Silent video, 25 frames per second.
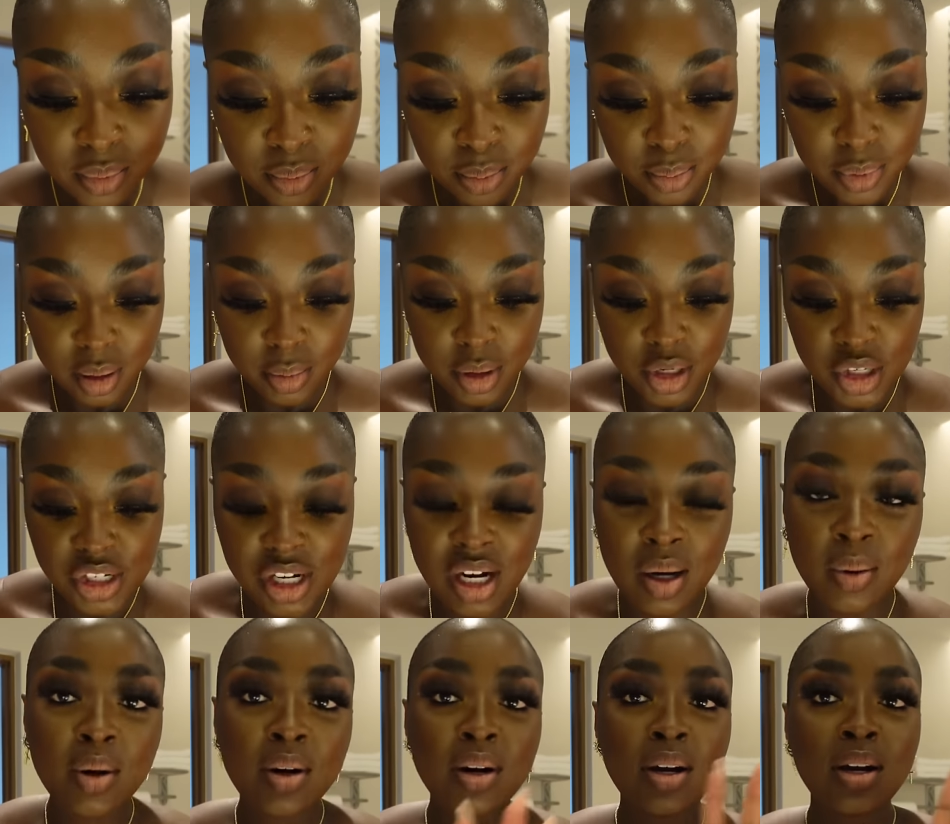But I'm going to
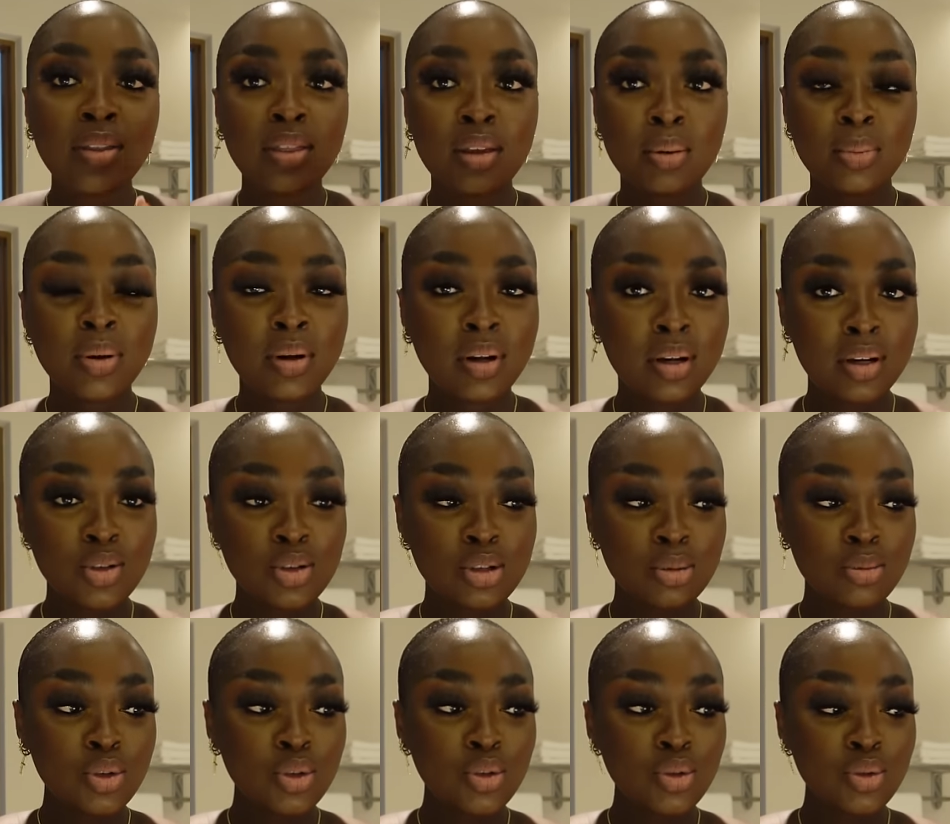shower and then put on a
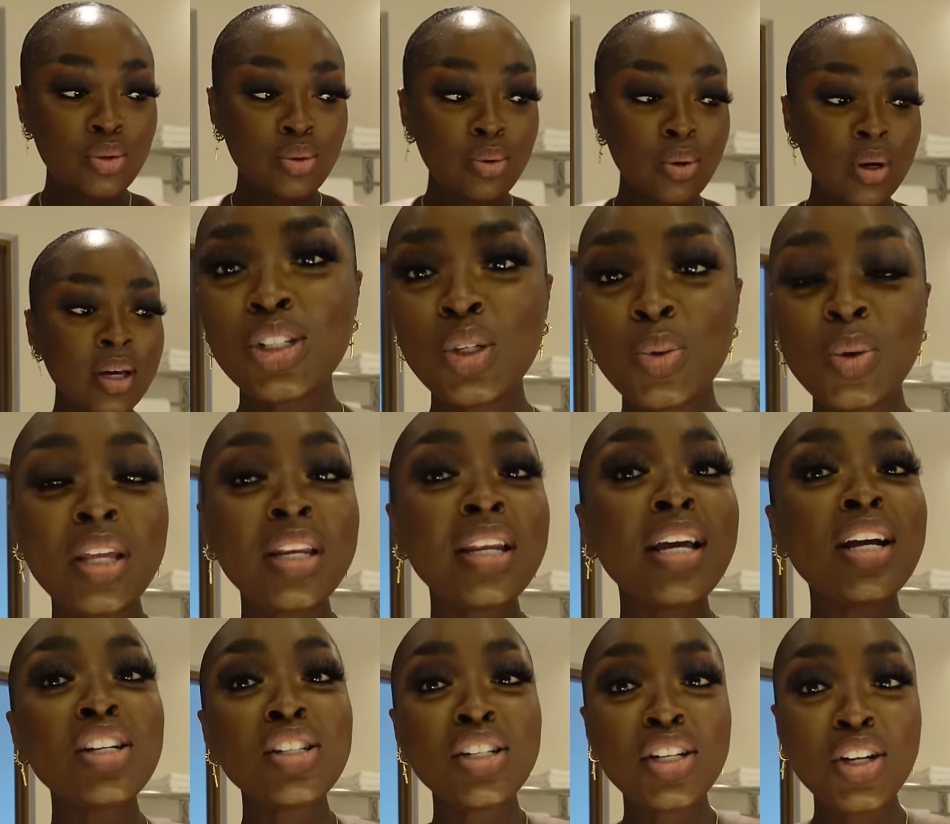swimsuit so we
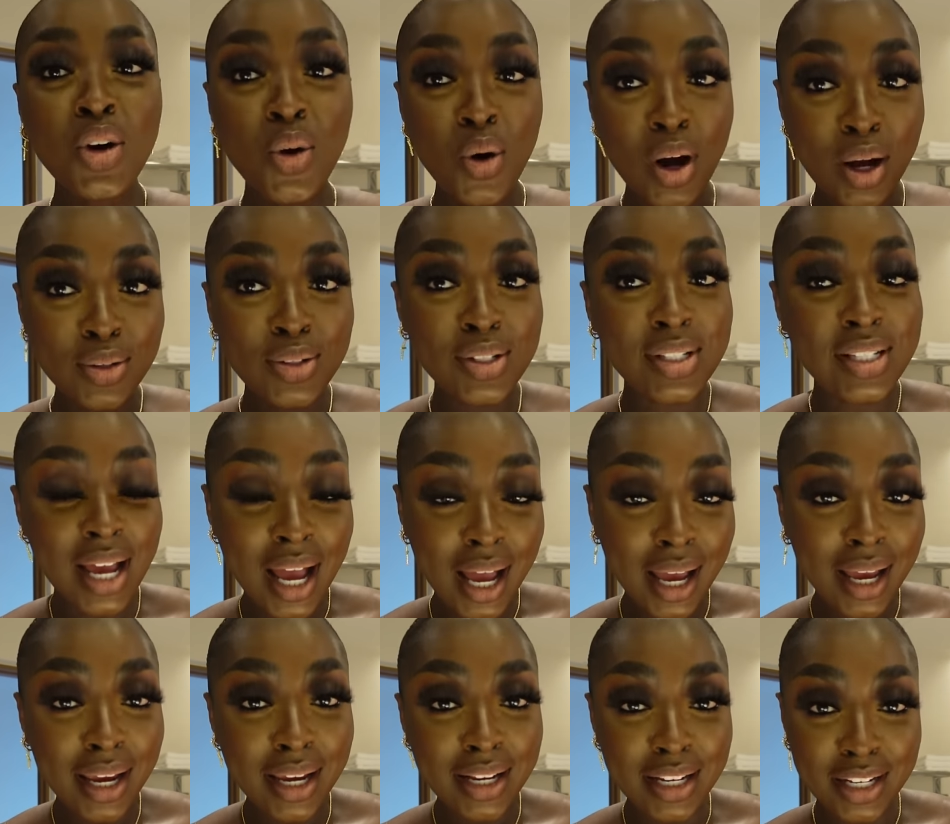can actually go
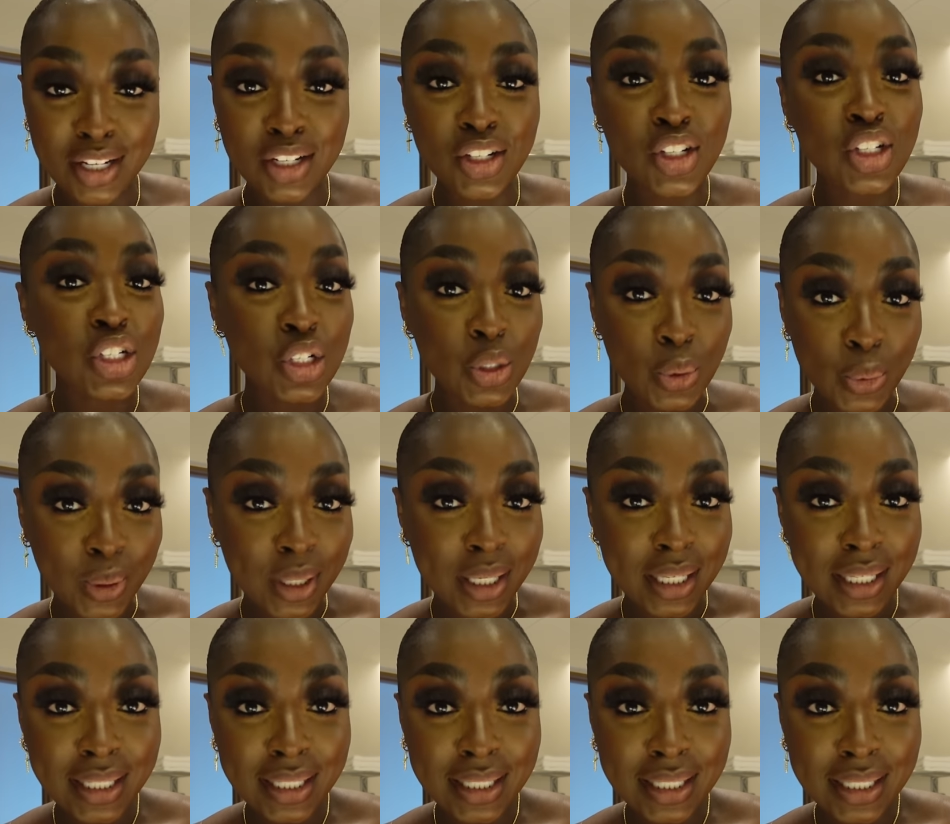outside and enjoy.